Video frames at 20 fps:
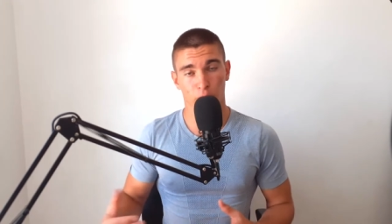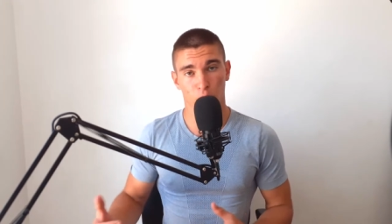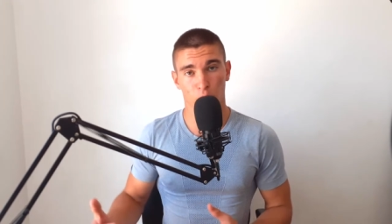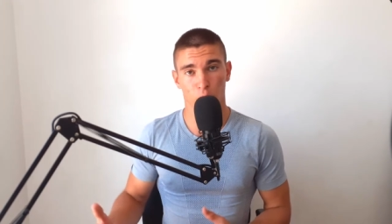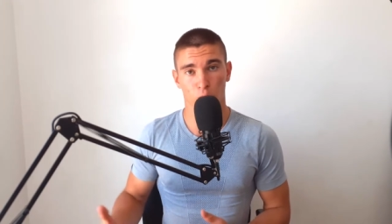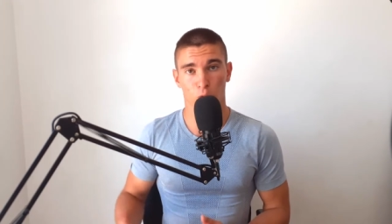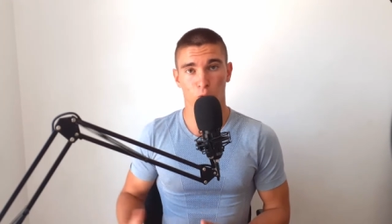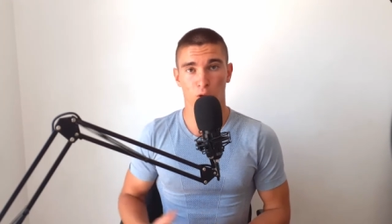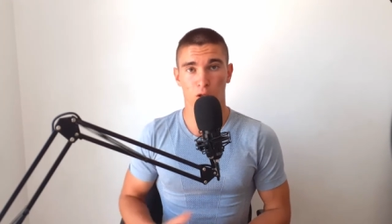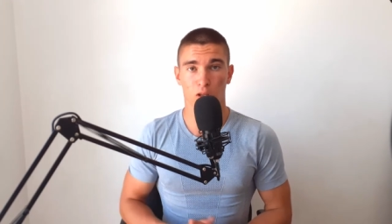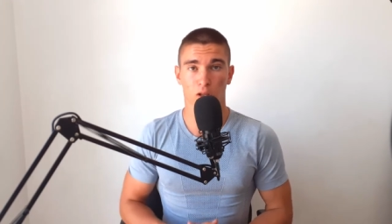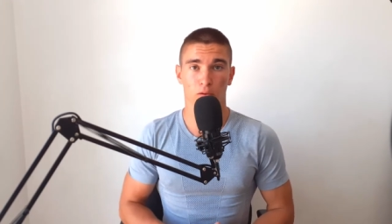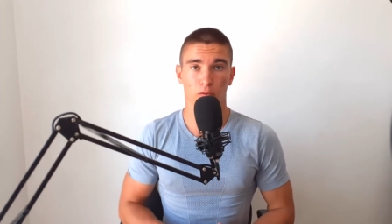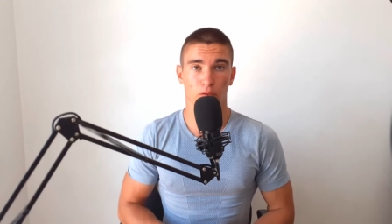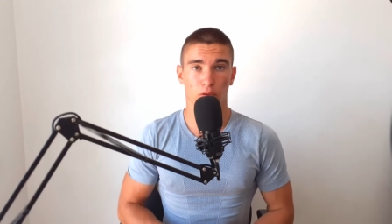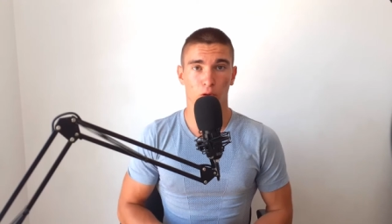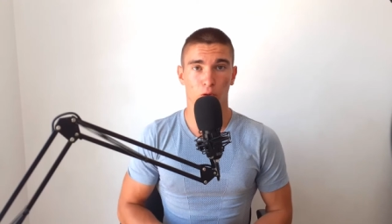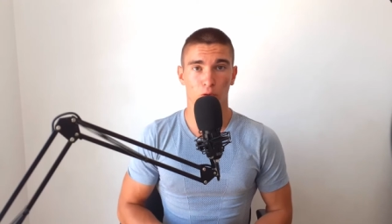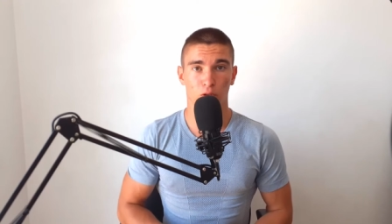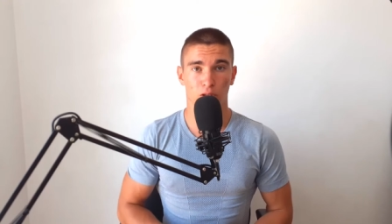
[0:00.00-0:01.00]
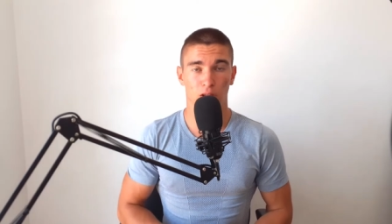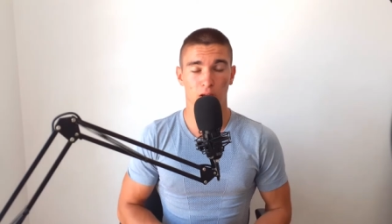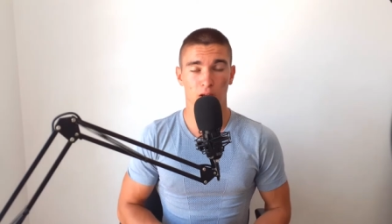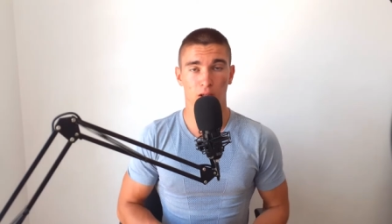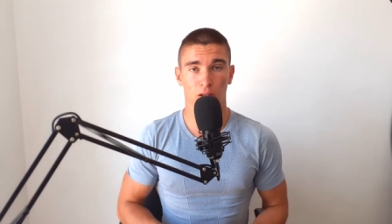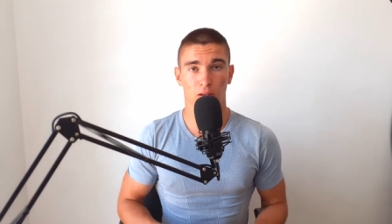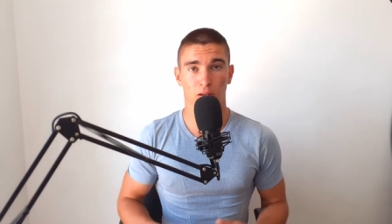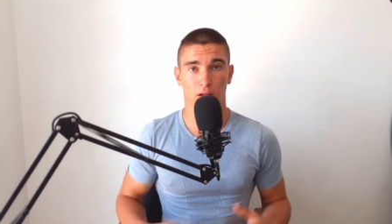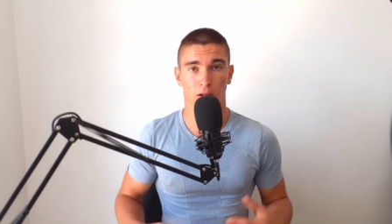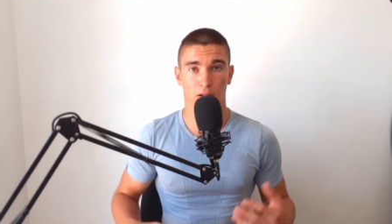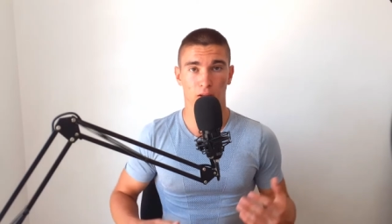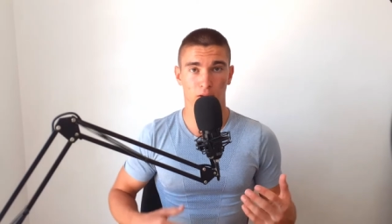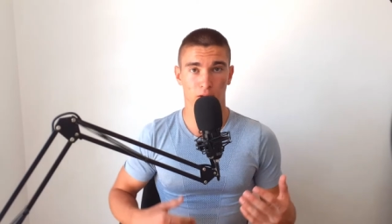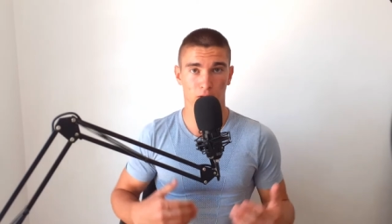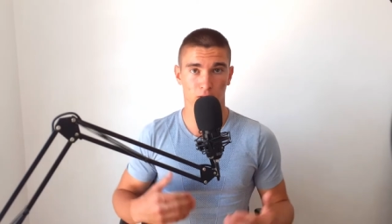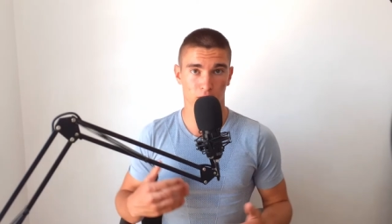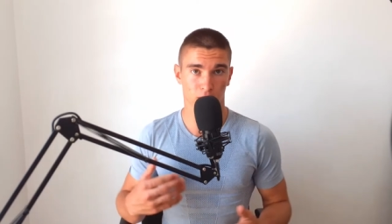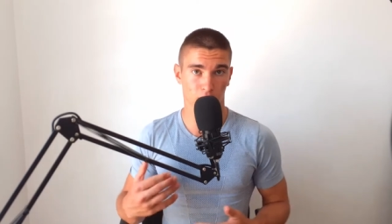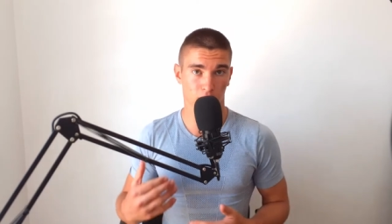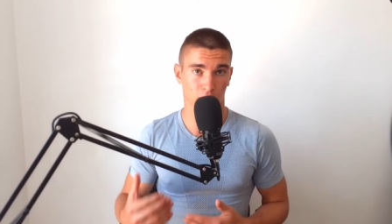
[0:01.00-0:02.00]
flow reading flow state
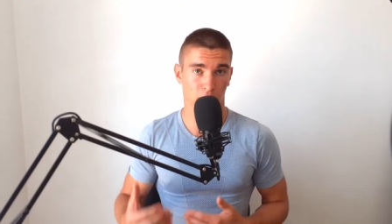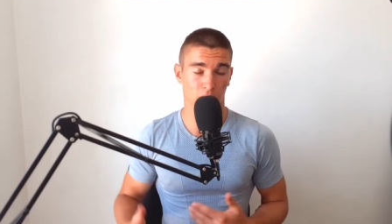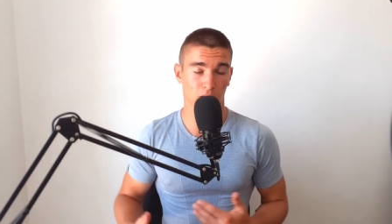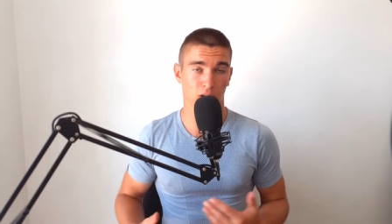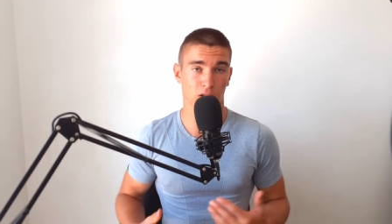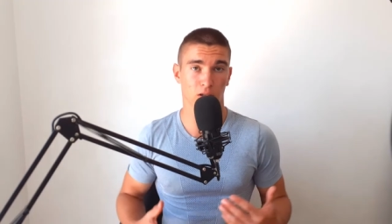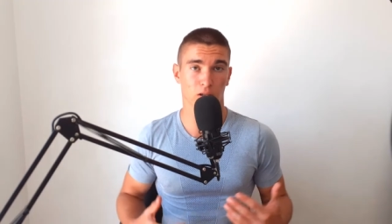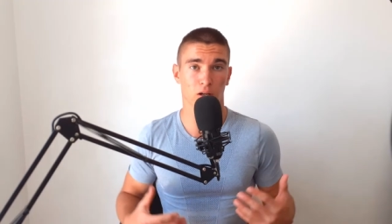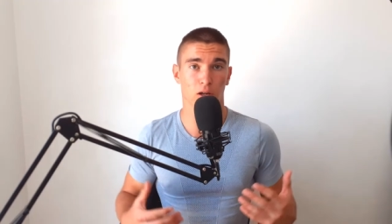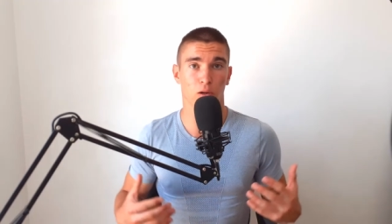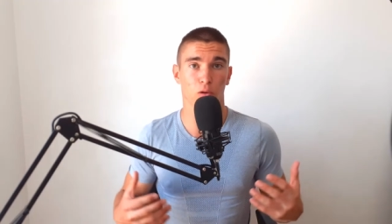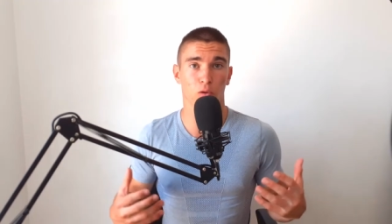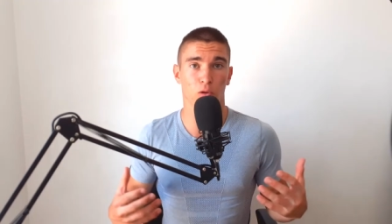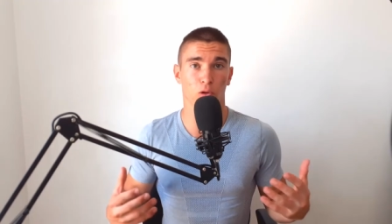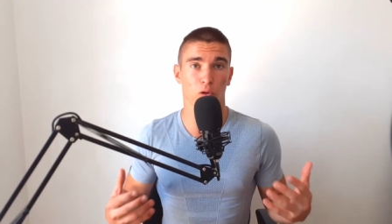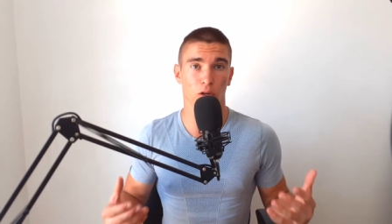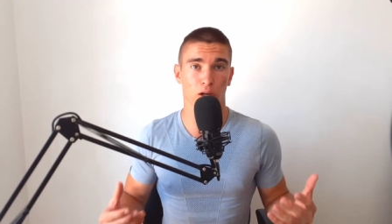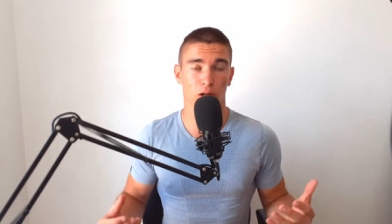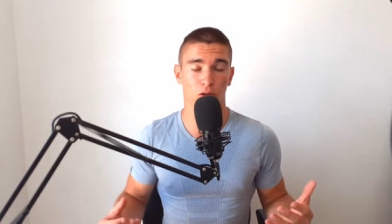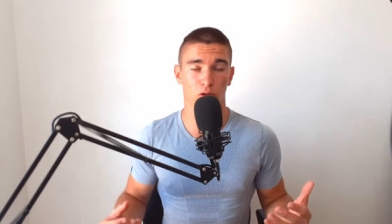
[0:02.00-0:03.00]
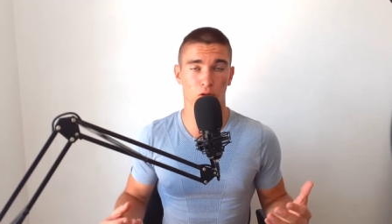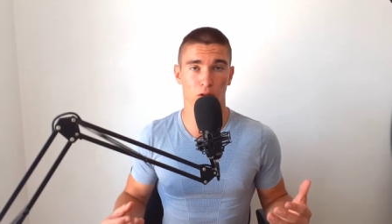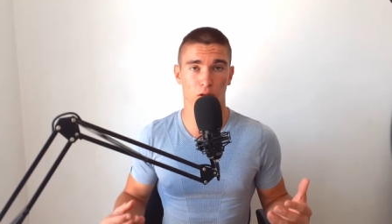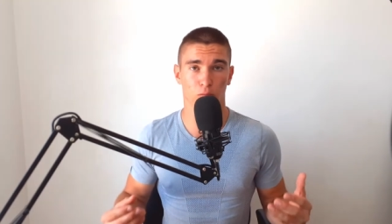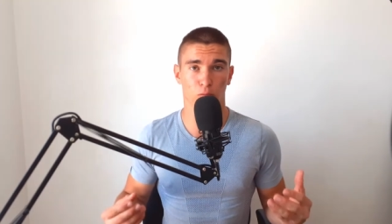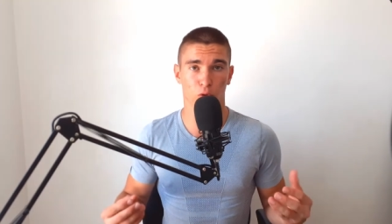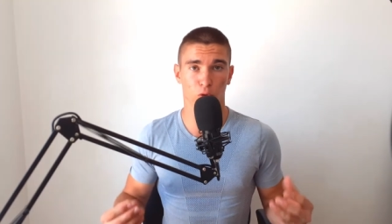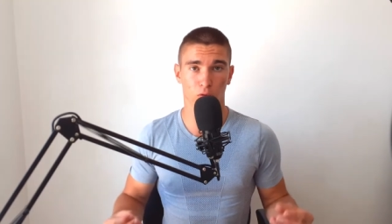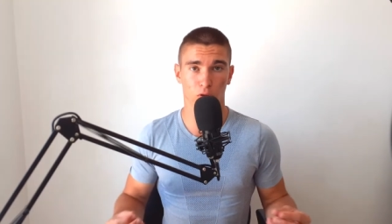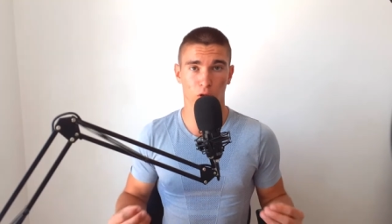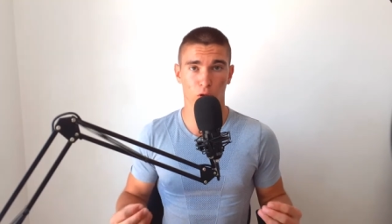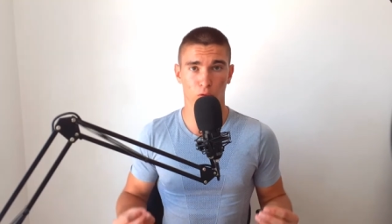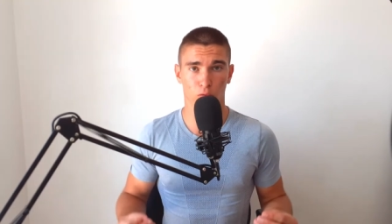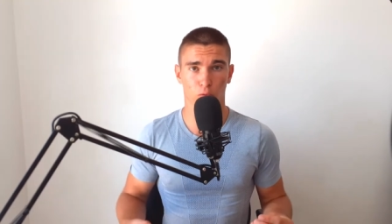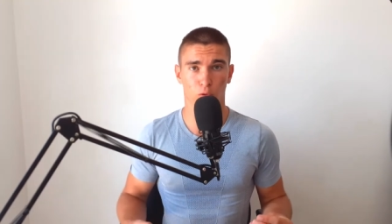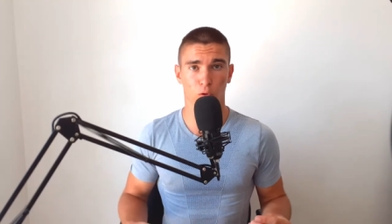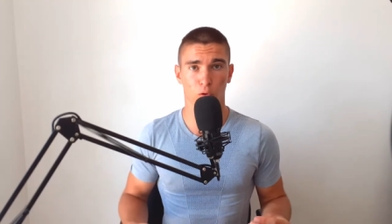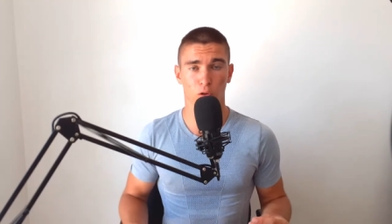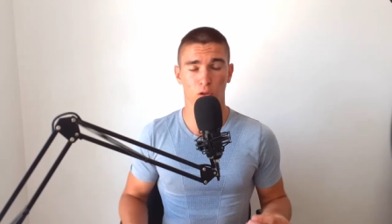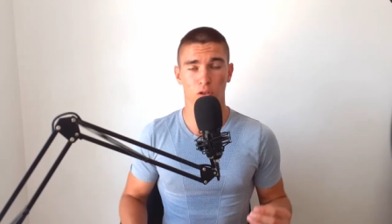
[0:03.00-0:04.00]
and that's how you're actually improving your
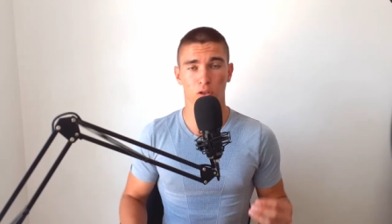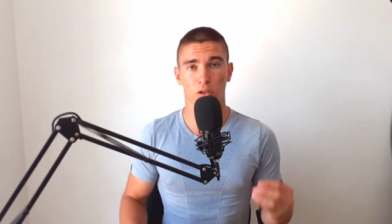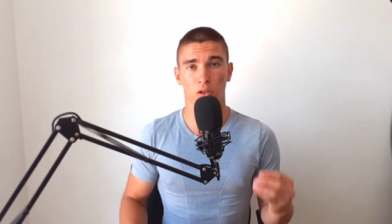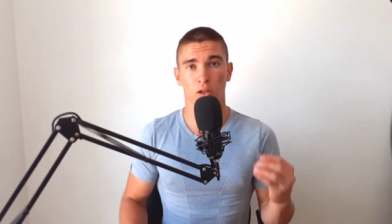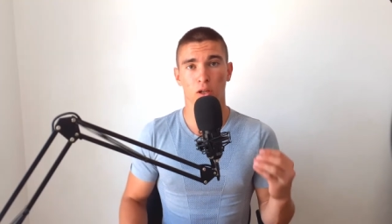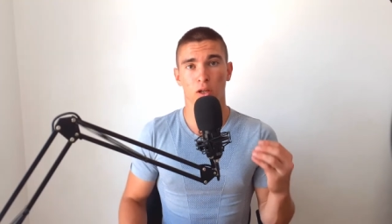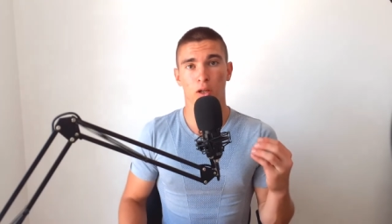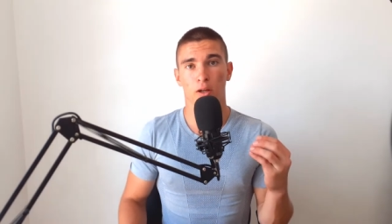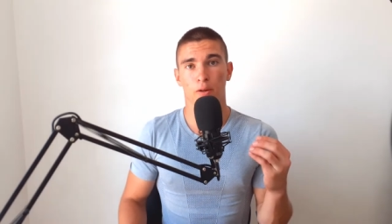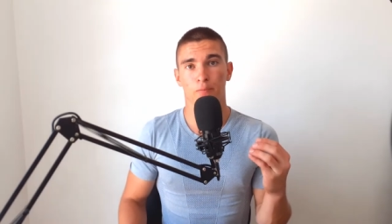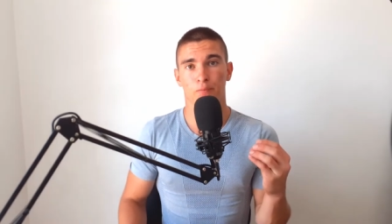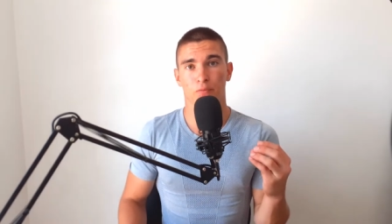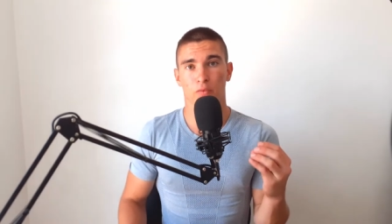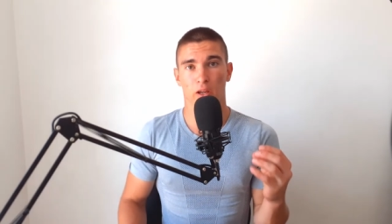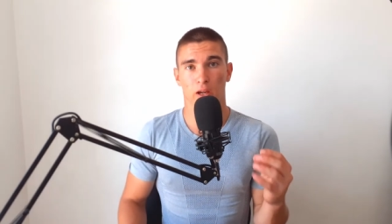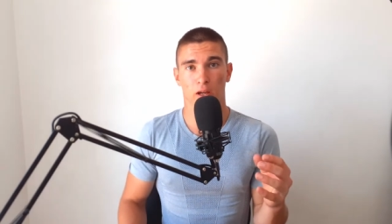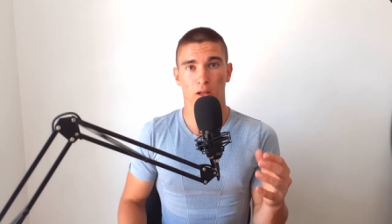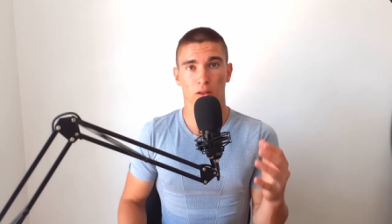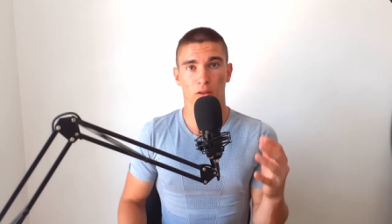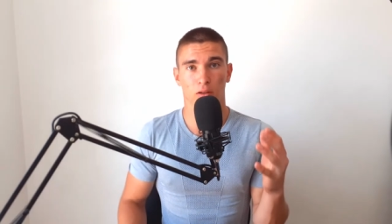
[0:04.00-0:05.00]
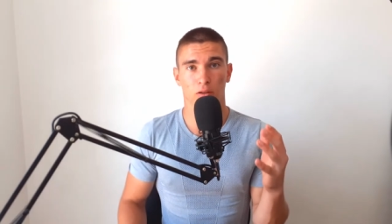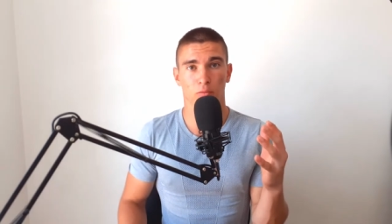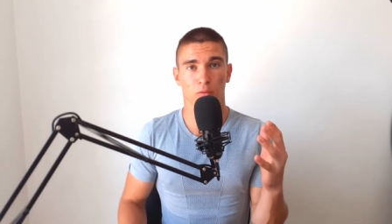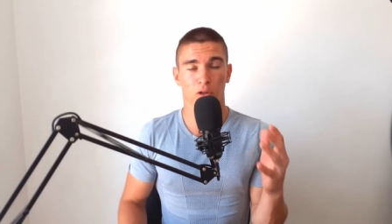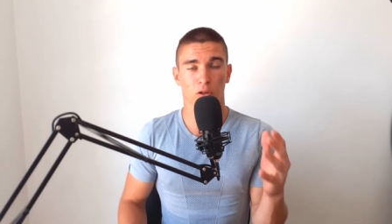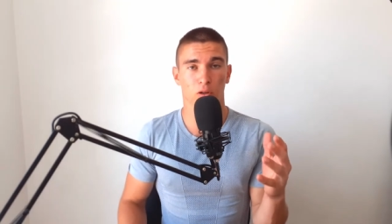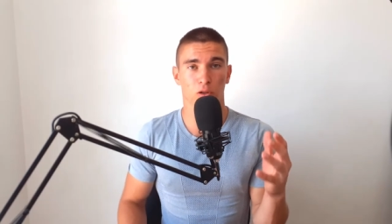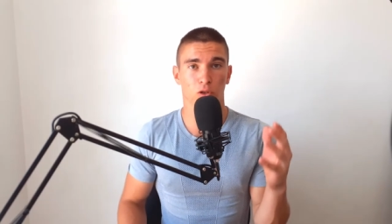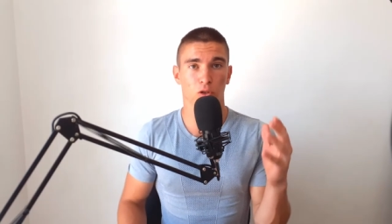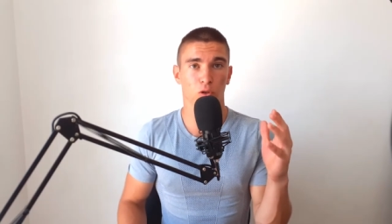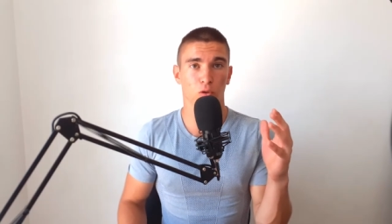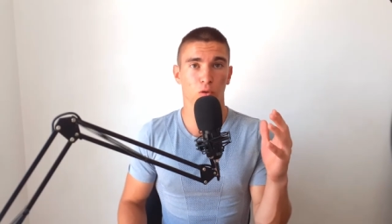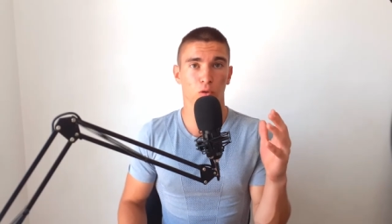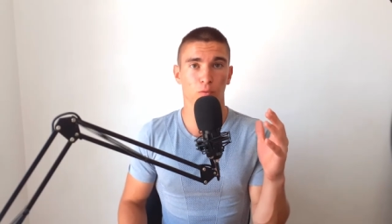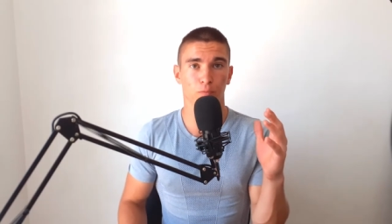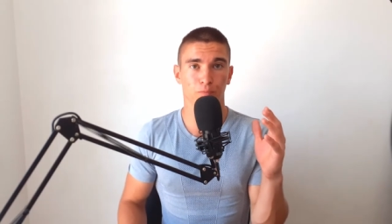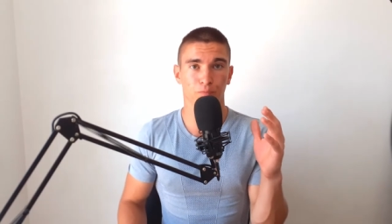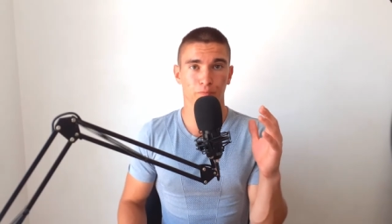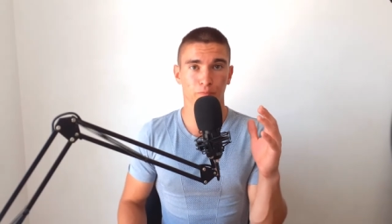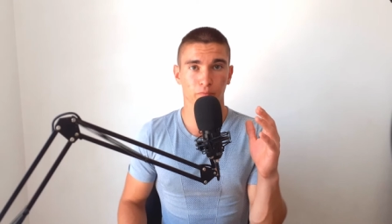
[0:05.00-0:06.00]
focus and because
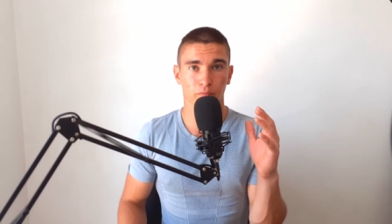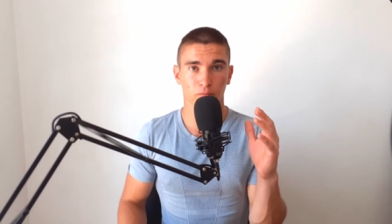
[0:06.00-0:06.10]
you